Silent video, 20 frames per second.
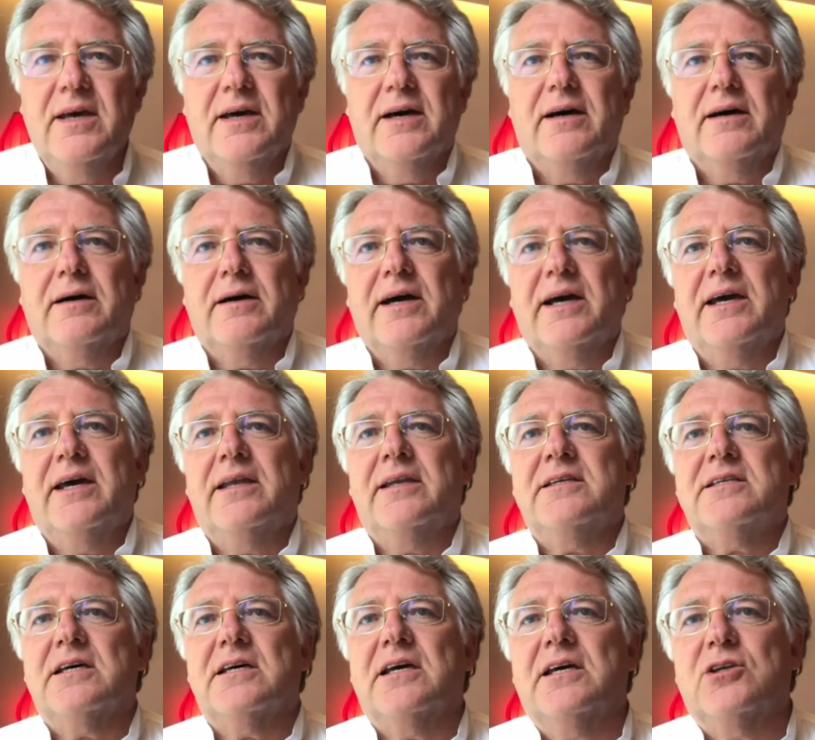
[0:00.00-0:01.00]

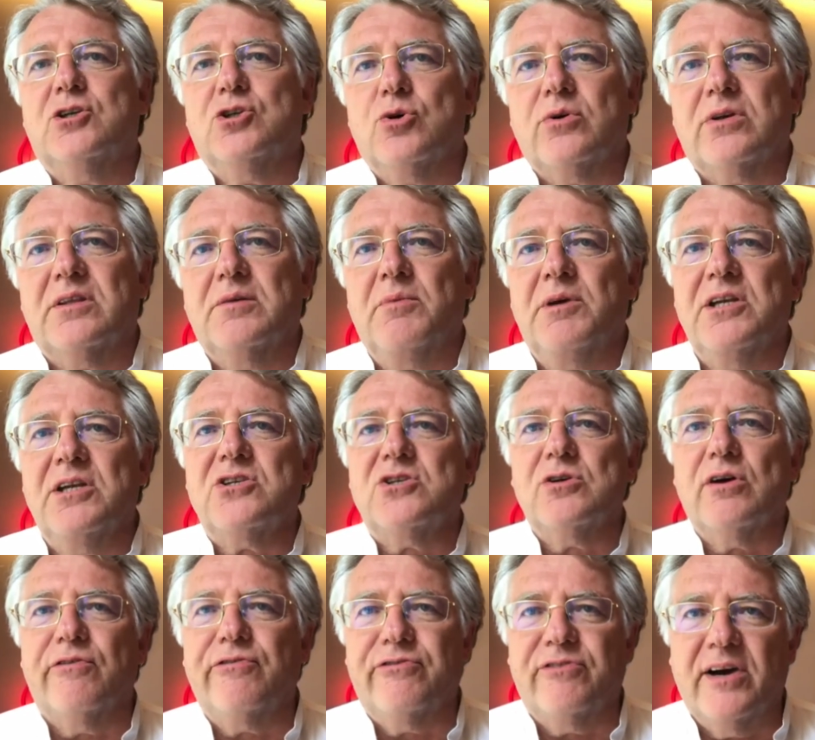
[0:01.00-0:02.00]
It took the
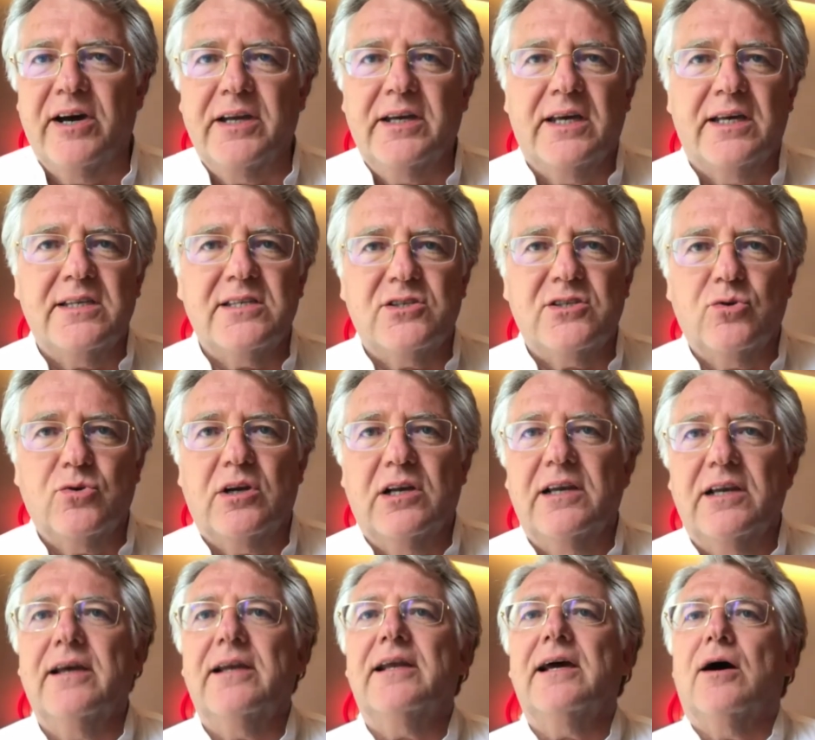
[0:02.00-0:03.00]
Ministry of Finance to
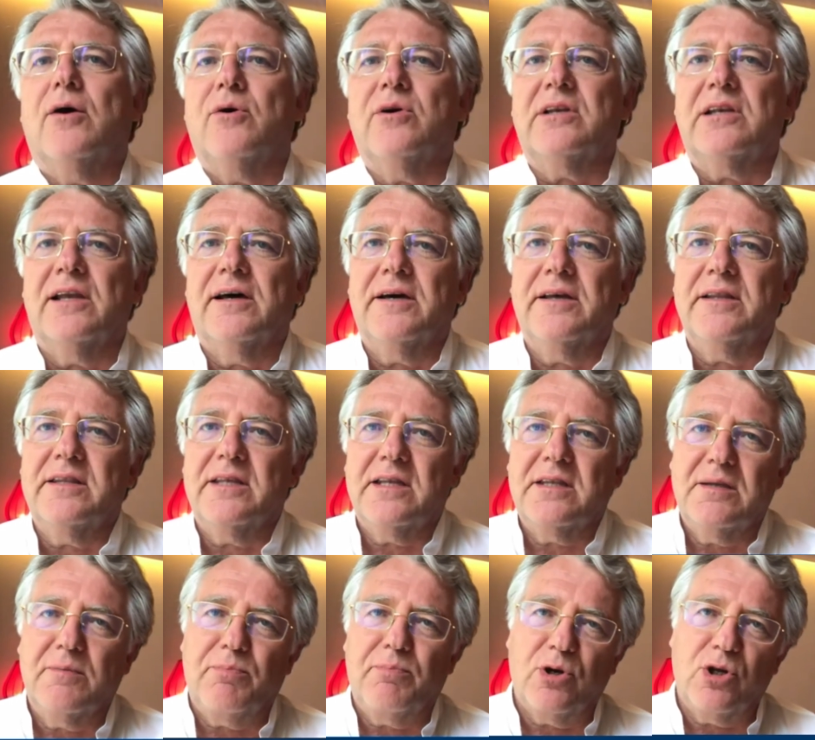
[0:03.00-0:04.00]
clearly outline
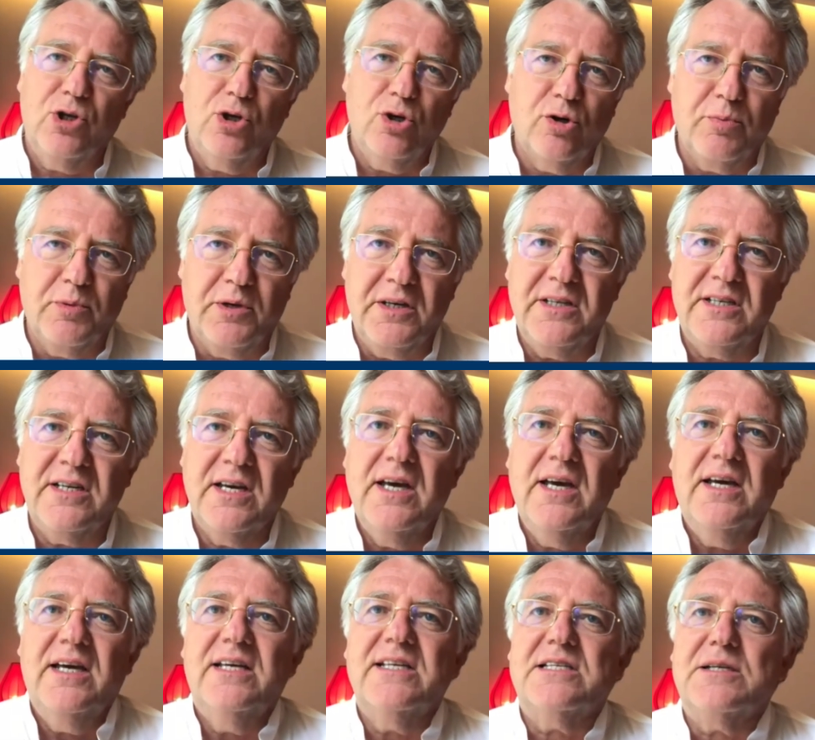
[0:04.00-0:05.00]
that the procurement
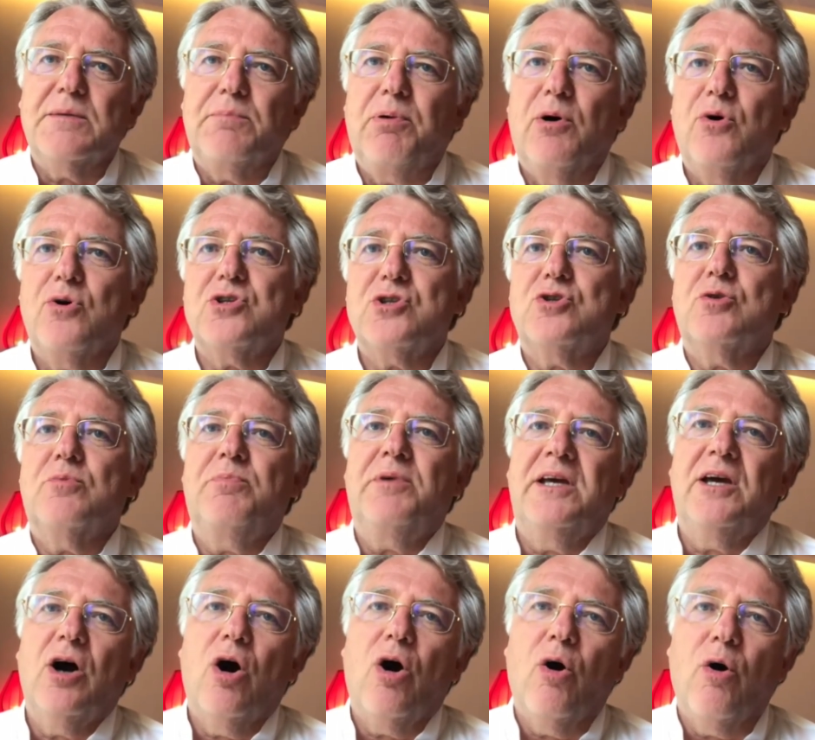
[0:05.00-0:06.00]
is supposed to
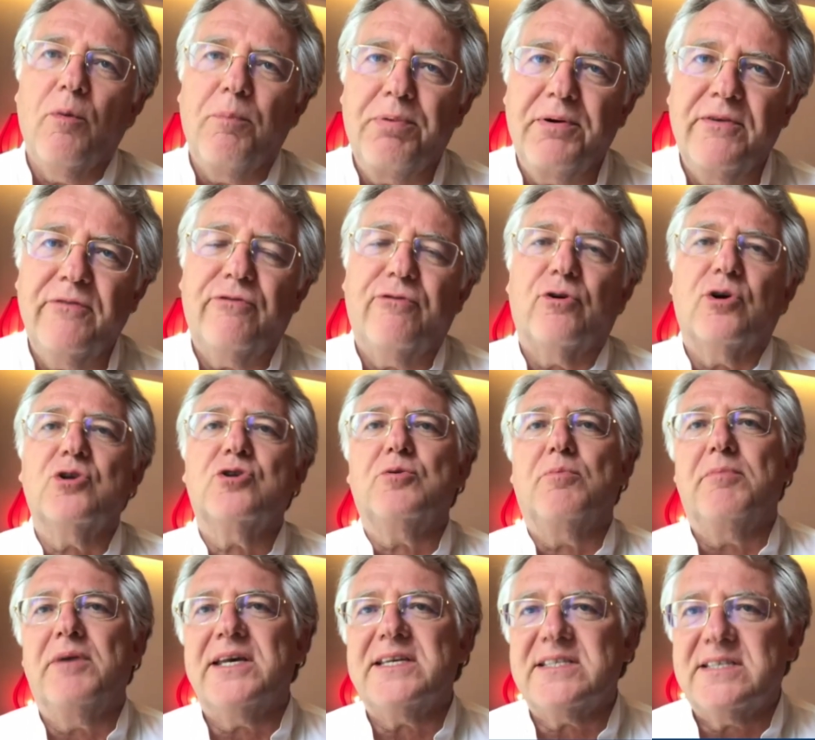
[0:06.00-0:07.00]
be open for
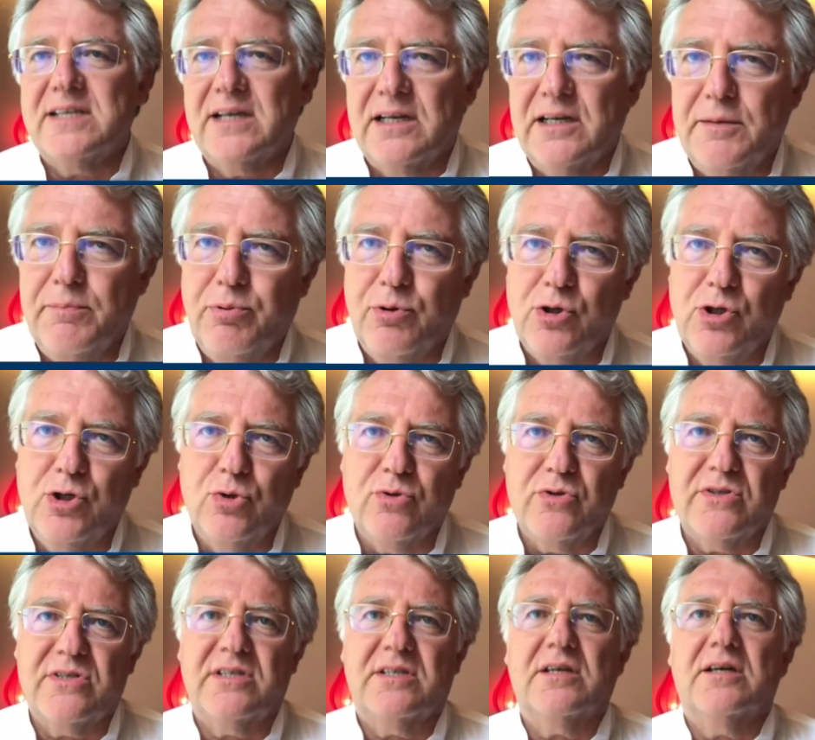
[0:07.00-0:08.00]
domestically
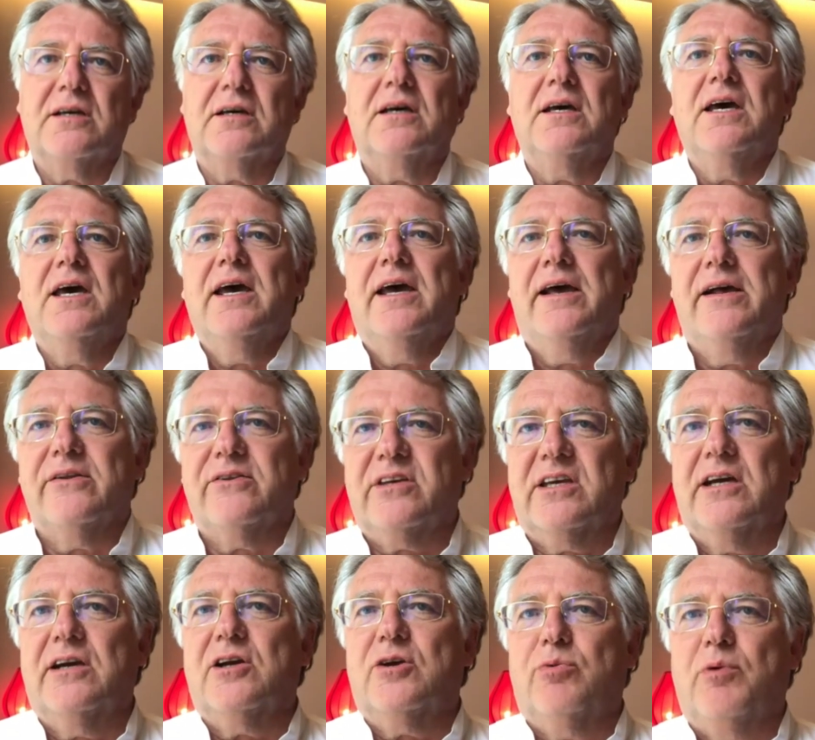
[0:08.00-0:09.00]
produced
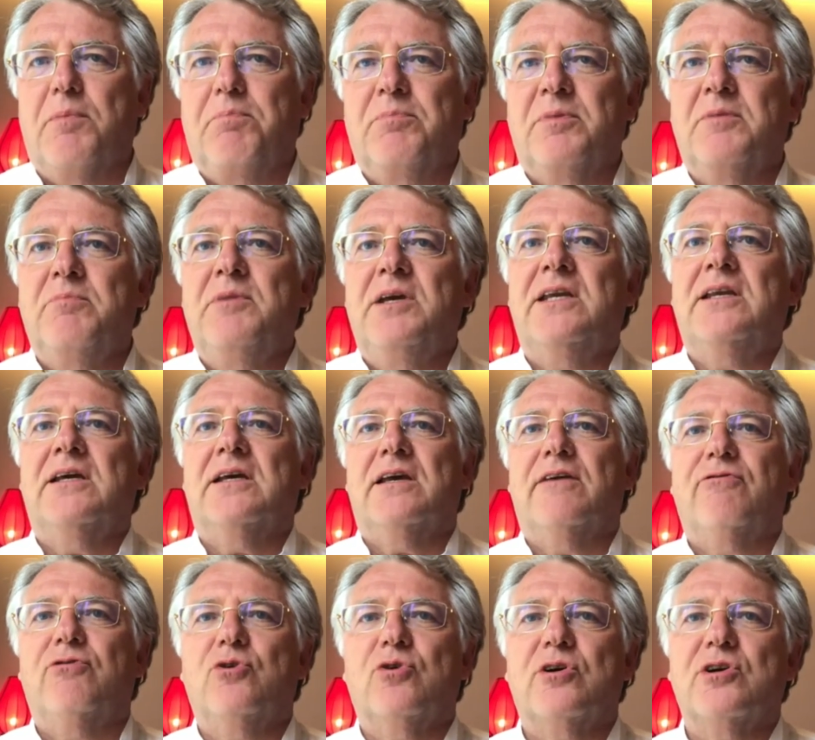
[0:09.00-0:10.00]
healthcare equipment, meaning
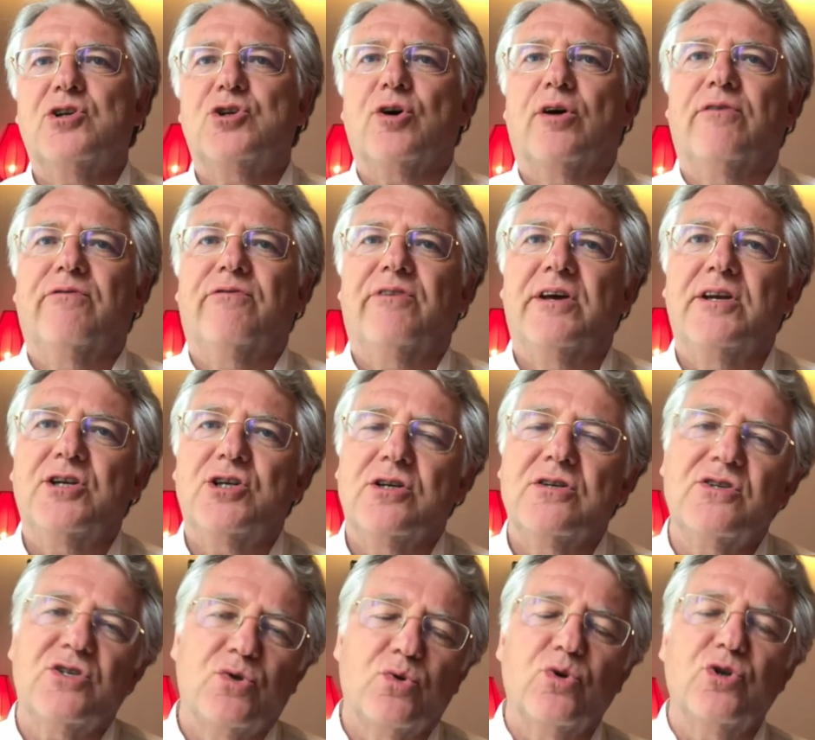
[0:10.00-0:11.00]
if you're a joint venture
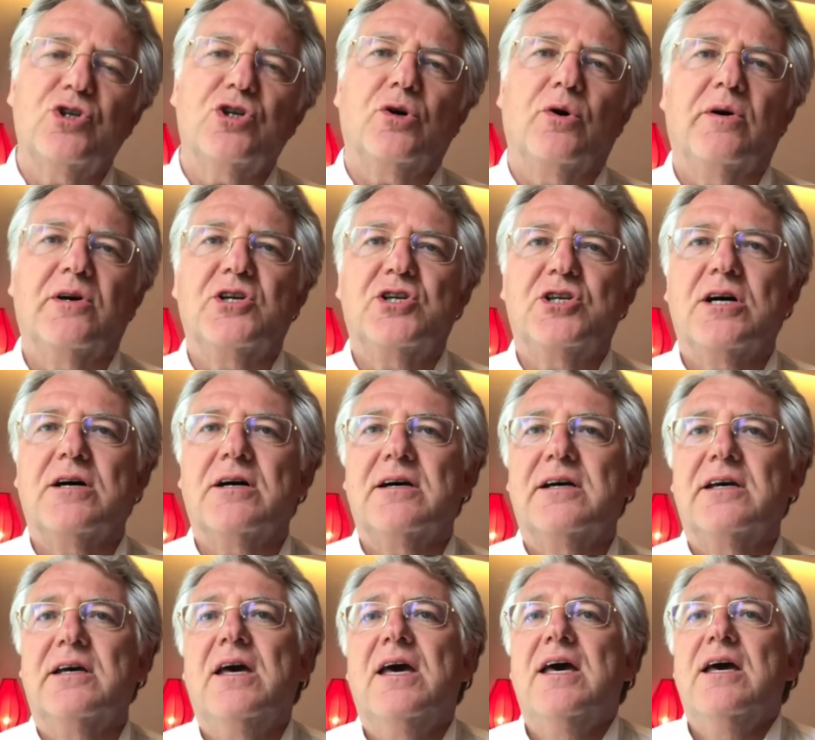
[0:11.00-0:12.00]
in Suzhou or
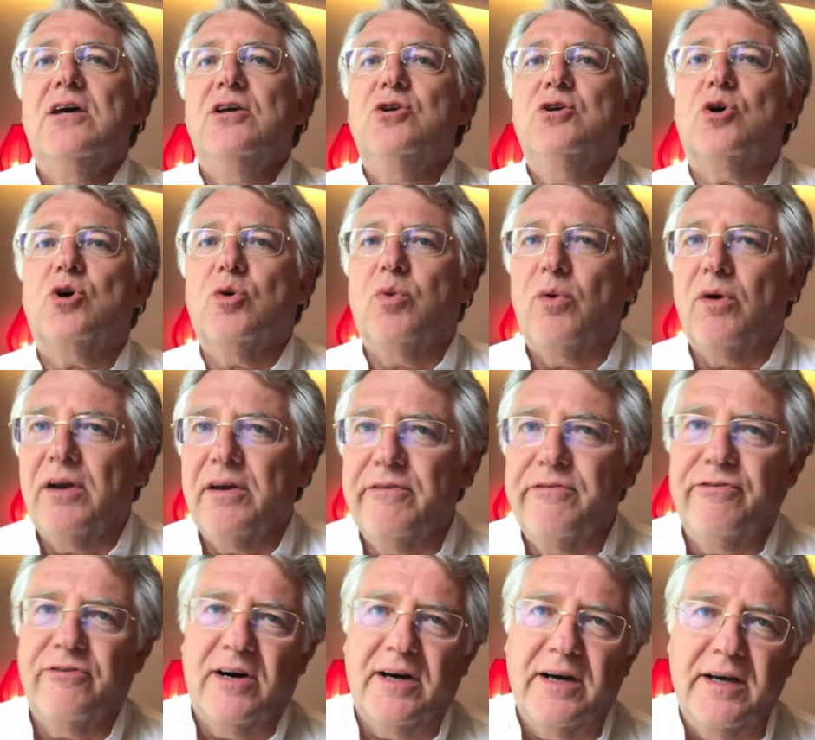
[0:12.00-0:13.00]
Shanghai, you
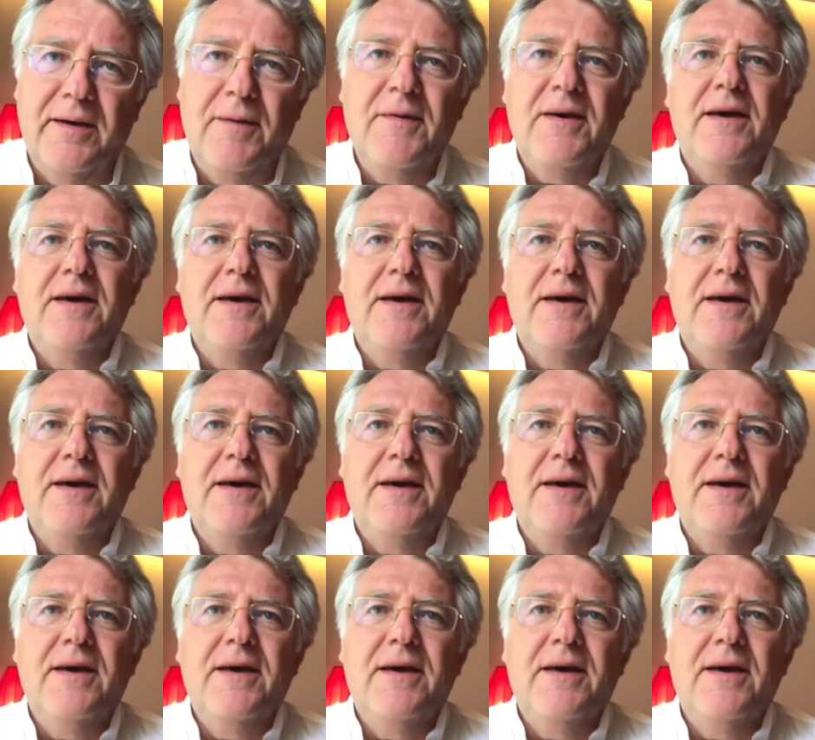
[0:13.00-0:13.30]
qualify.